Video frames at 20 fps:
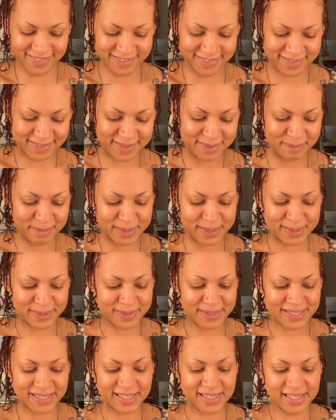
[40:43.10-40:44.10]
I'm so
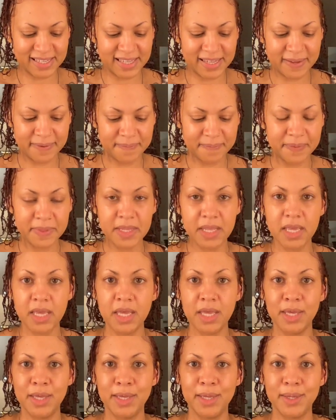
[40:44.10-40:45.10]
silly.
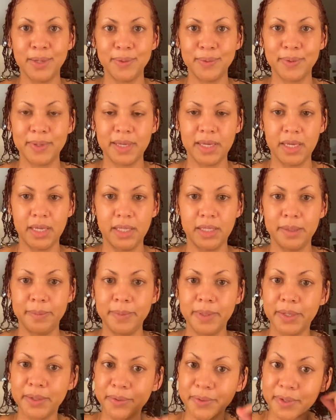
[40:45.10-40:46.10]
Okay, let
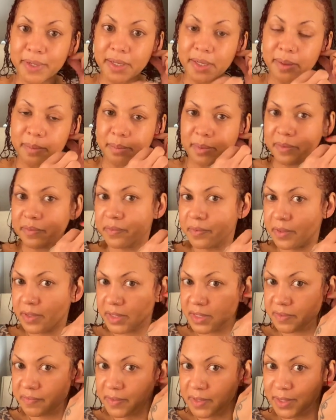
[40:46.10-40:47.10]
me hurry up before
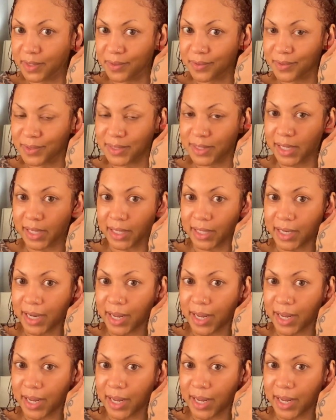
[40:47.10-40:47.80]
this video is like an